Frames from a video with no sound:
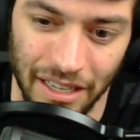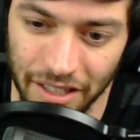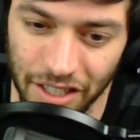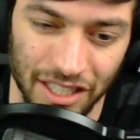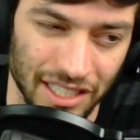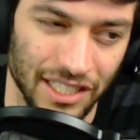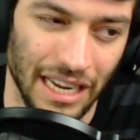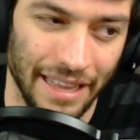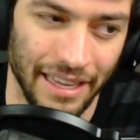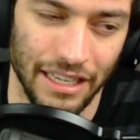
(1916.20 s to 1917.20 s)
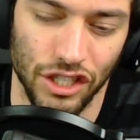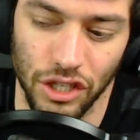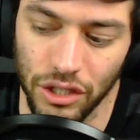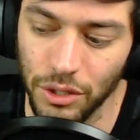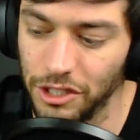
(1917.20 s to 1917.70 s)
because I think it's
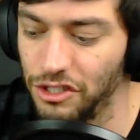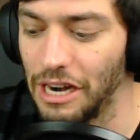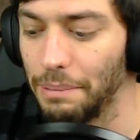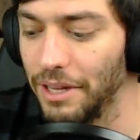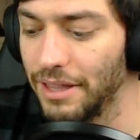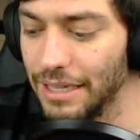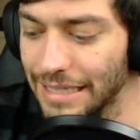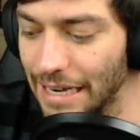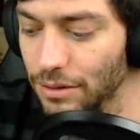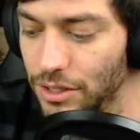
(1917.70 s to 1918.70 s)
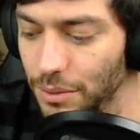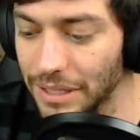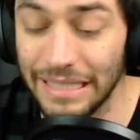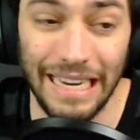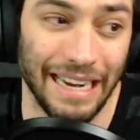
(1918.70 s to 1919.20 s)
good to extrapolate things out to a
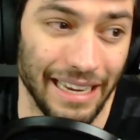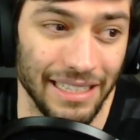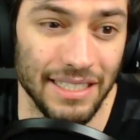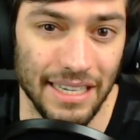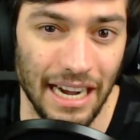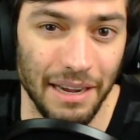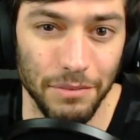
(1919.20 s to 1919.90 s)
decade's time